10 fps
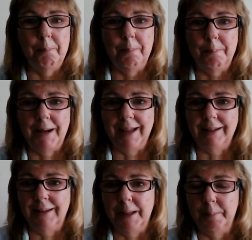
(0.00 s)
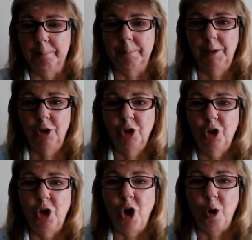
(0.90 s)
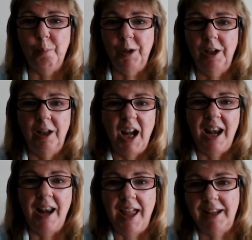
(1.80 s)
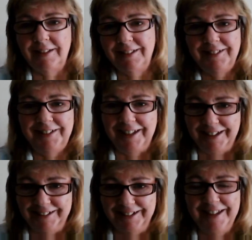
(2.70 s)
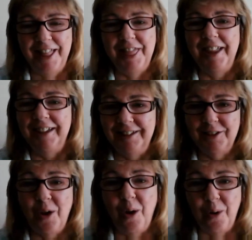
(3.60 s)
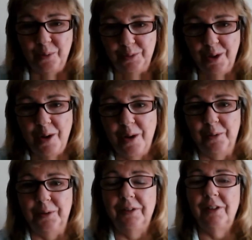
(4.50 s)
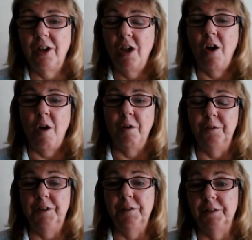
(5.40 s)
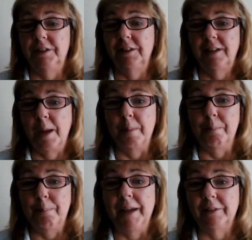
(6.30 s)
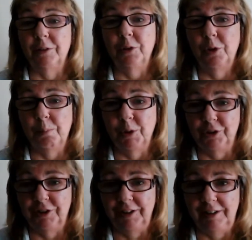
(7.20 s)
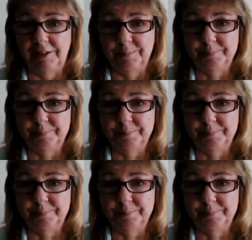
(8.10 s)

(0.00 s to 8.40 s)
platinum, copper, lead, tin. There is a whole host of different metal commodities.